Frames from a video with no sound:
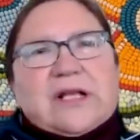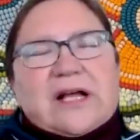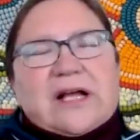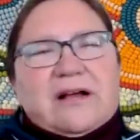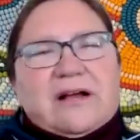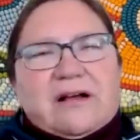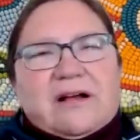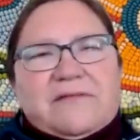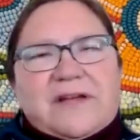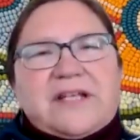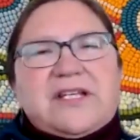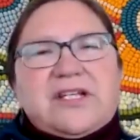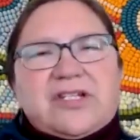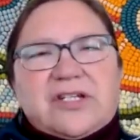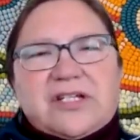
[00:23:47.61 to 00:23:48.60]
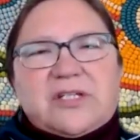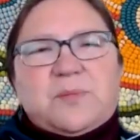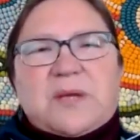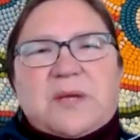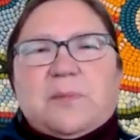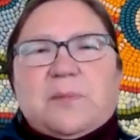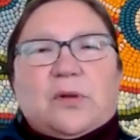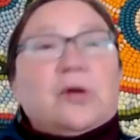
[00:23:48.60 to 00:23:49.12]
of Indigenous
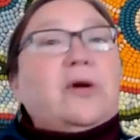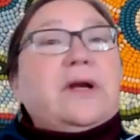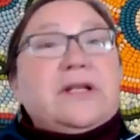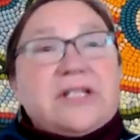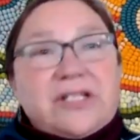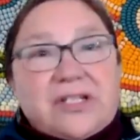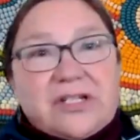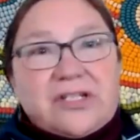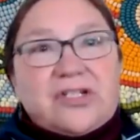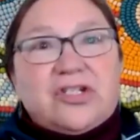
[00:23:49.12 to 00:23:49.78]
people or Indigenous